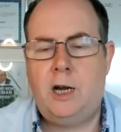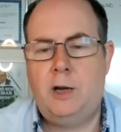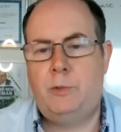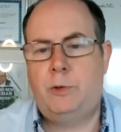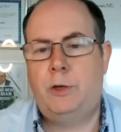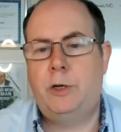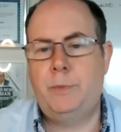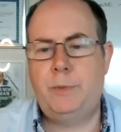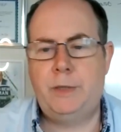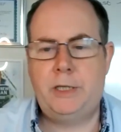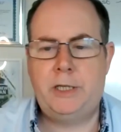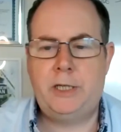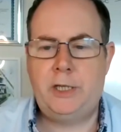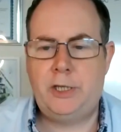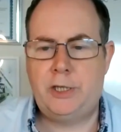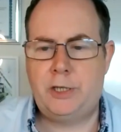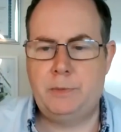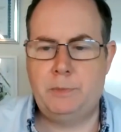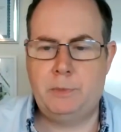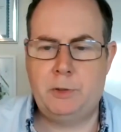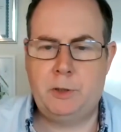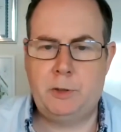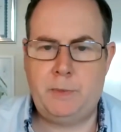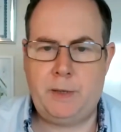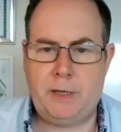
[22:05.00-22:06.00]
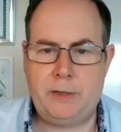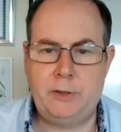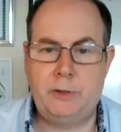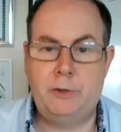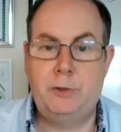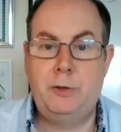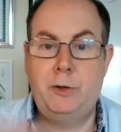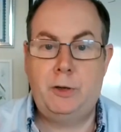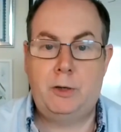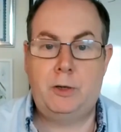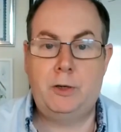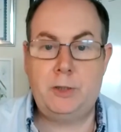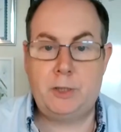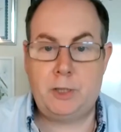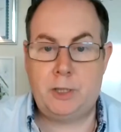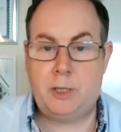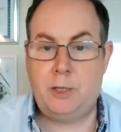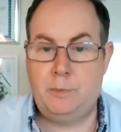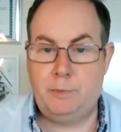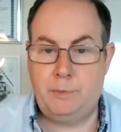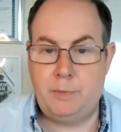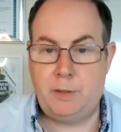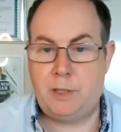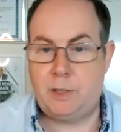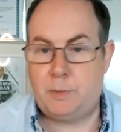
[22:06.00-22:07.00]
I want to be teaching more about the nucleus
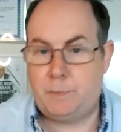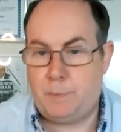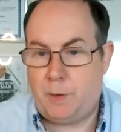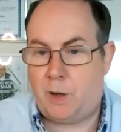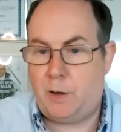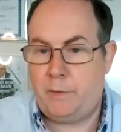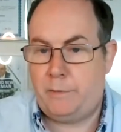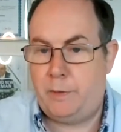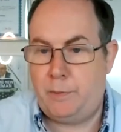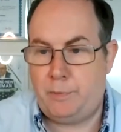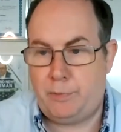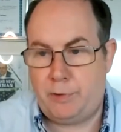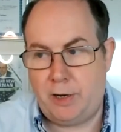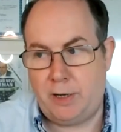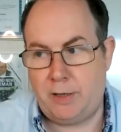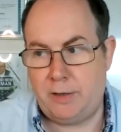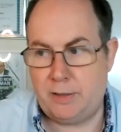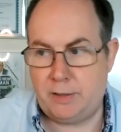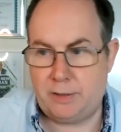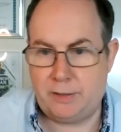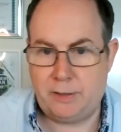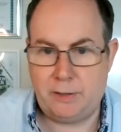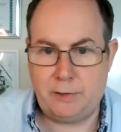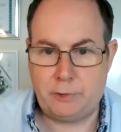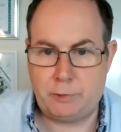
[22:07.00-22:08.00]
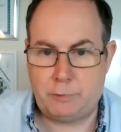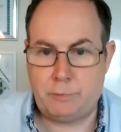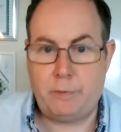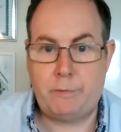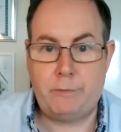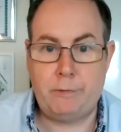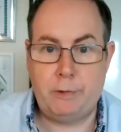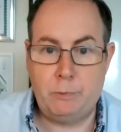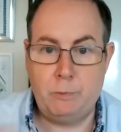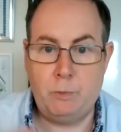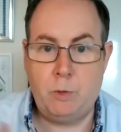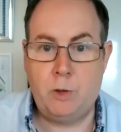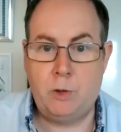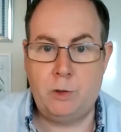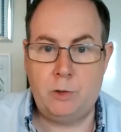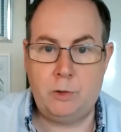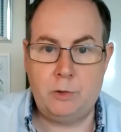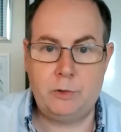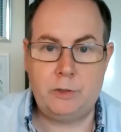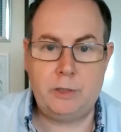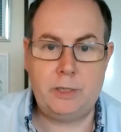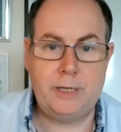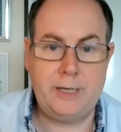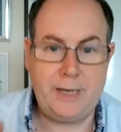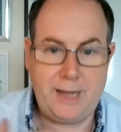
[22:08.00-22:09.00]
accumbens, part of your brain that deals with
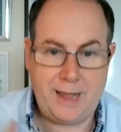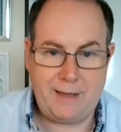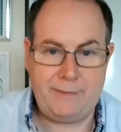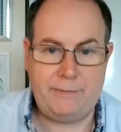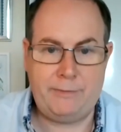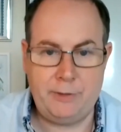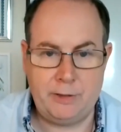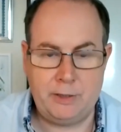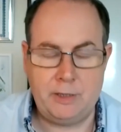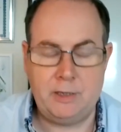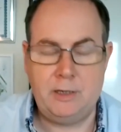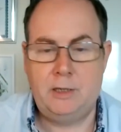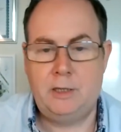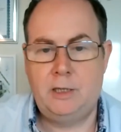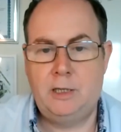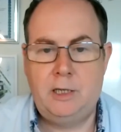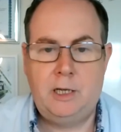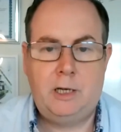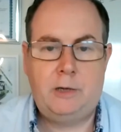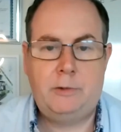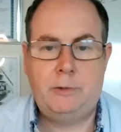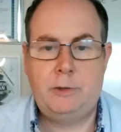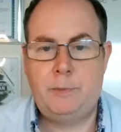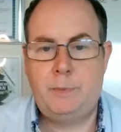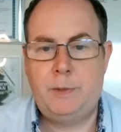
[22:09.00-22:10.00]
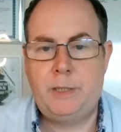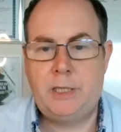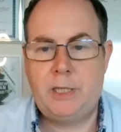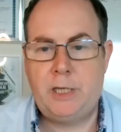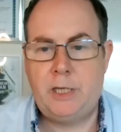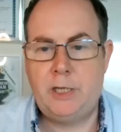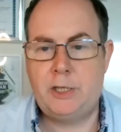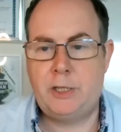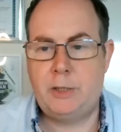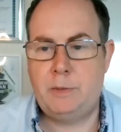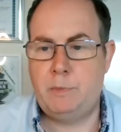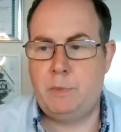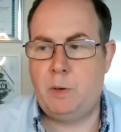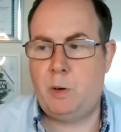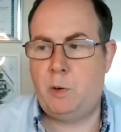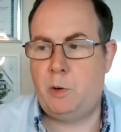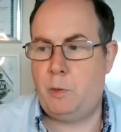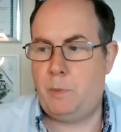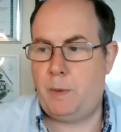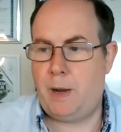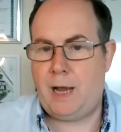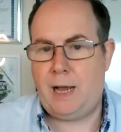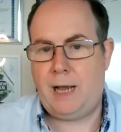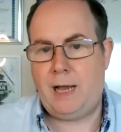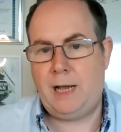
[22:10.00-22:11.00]
reward and effort. I want to be teaching more
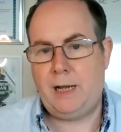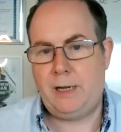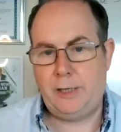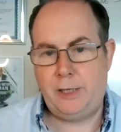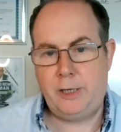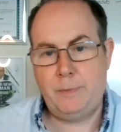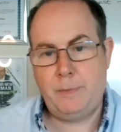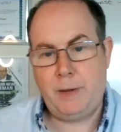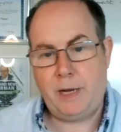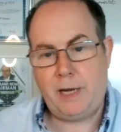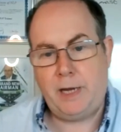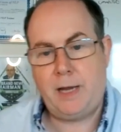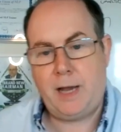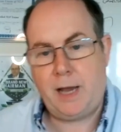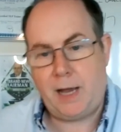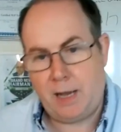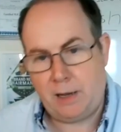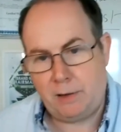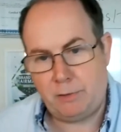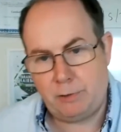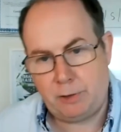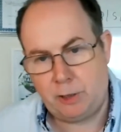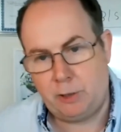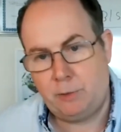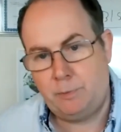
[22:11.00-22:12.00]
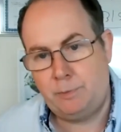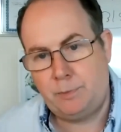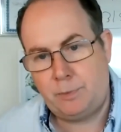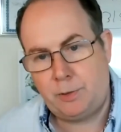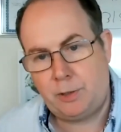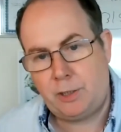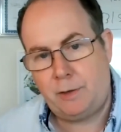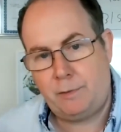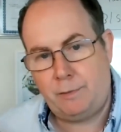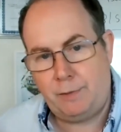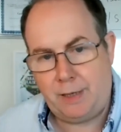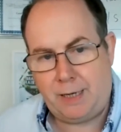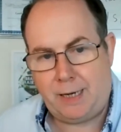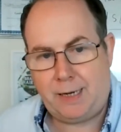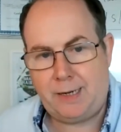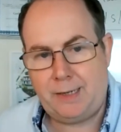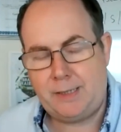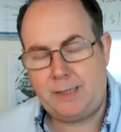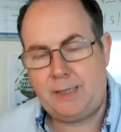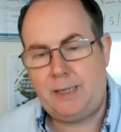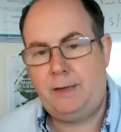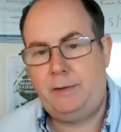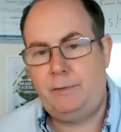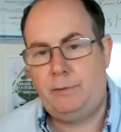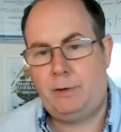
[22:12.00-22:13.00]
about how you make your outcomes a
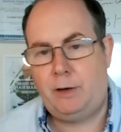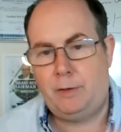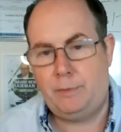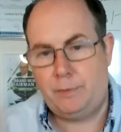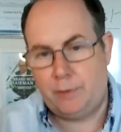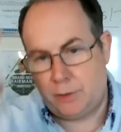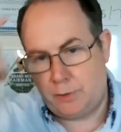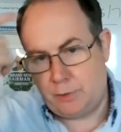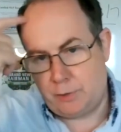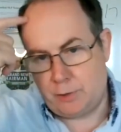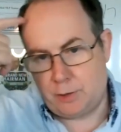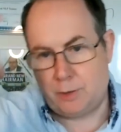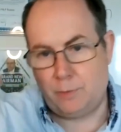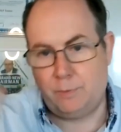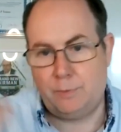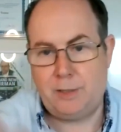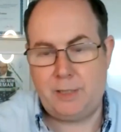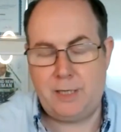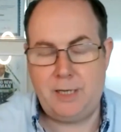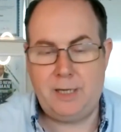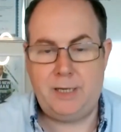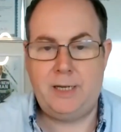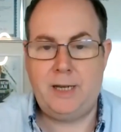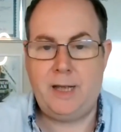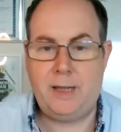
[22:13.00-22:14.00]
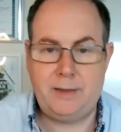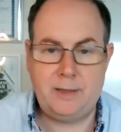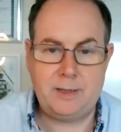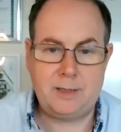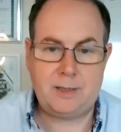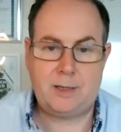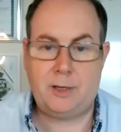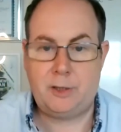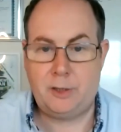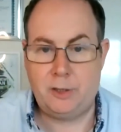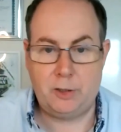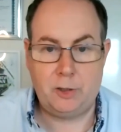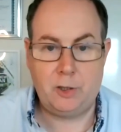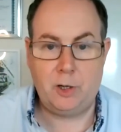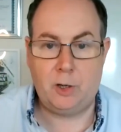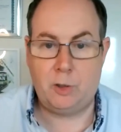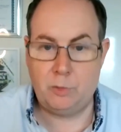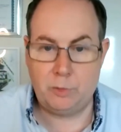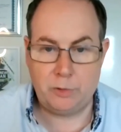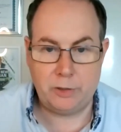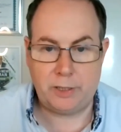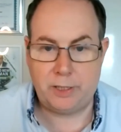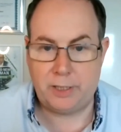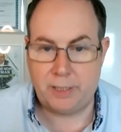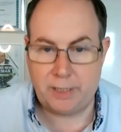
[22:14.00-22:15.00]
reality rather than just something in your head that's like a
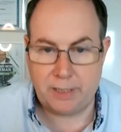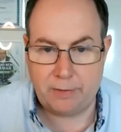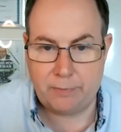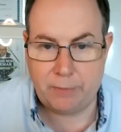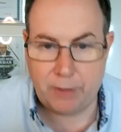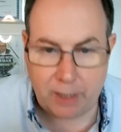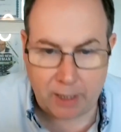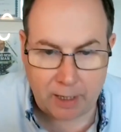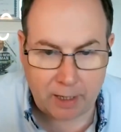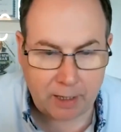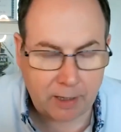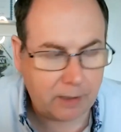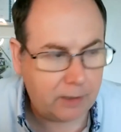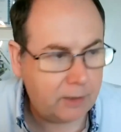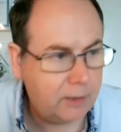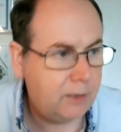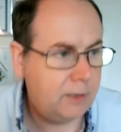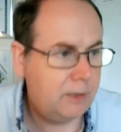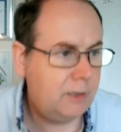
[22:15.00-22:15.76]
goal that you never hit.